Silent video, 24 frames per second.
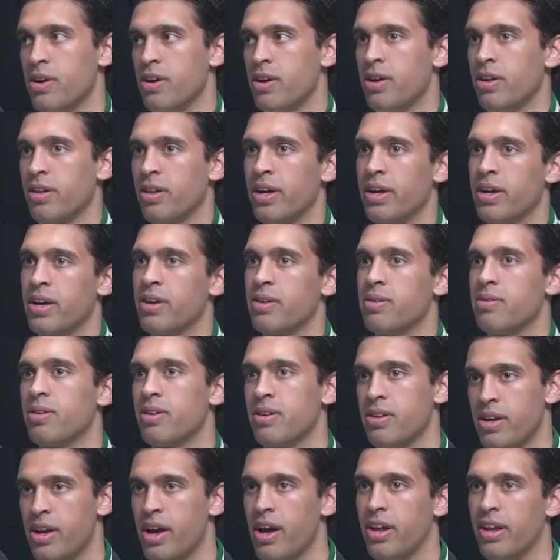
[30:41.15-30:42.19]
Like, like how much?
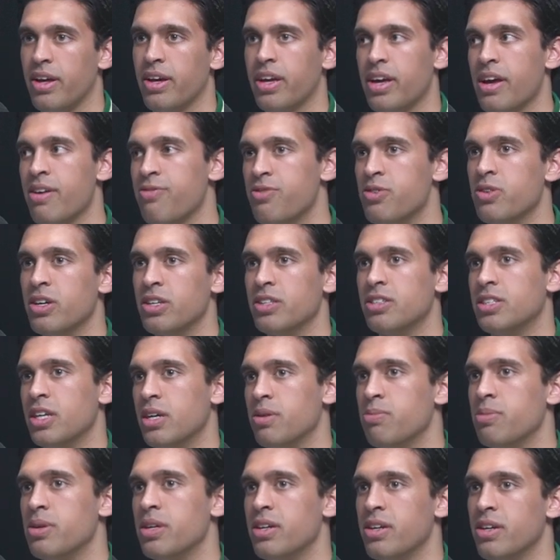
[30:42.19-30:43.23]
Yeah. yeah like What's if you can send
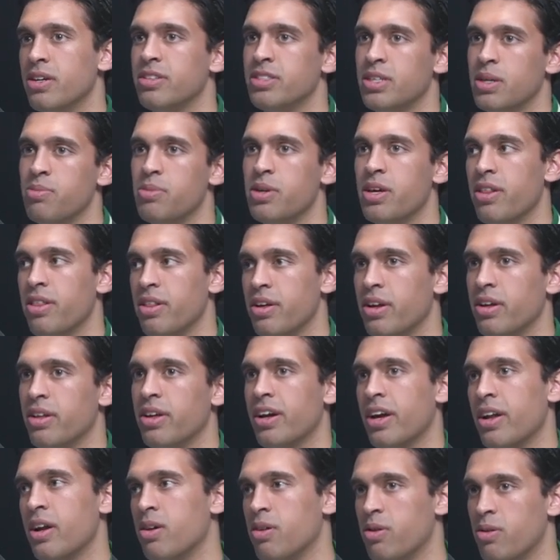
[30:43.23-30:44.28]
me send me things? a thing, like
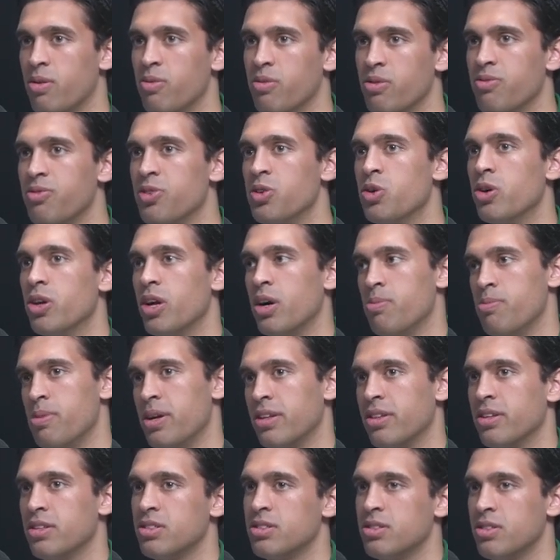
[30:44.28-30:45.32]
and I'll, I'll, review it. I'll make
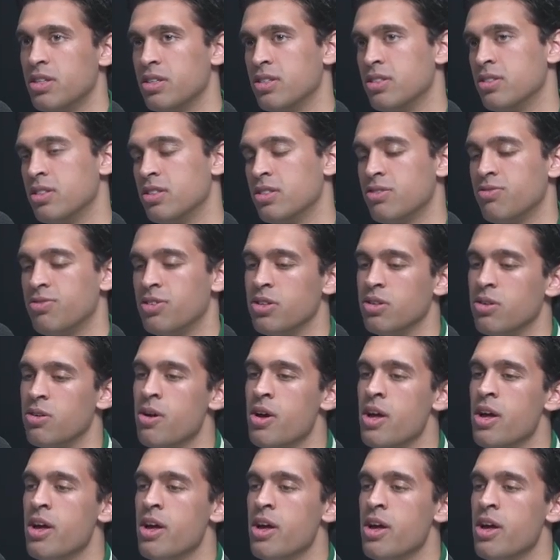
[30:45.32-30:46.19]
this this and this for you.